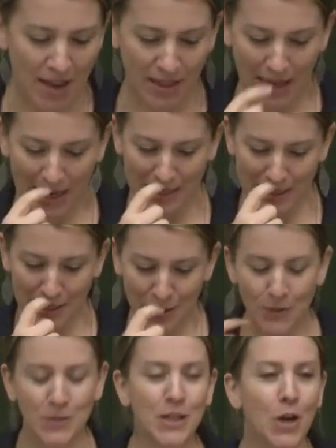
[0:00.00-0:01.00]
that to
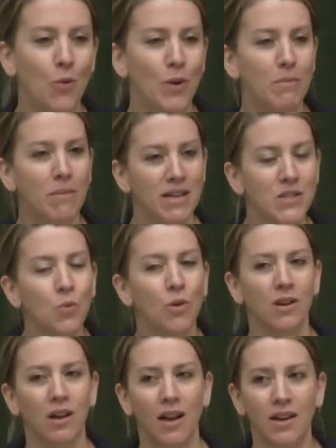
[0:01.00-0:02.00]
do so, we must
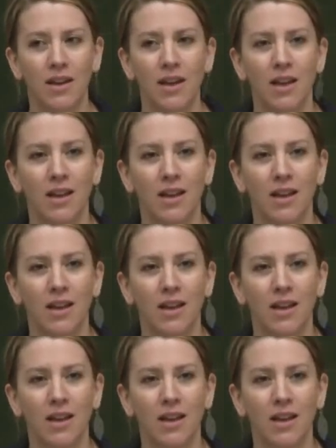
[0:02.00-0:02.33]
work on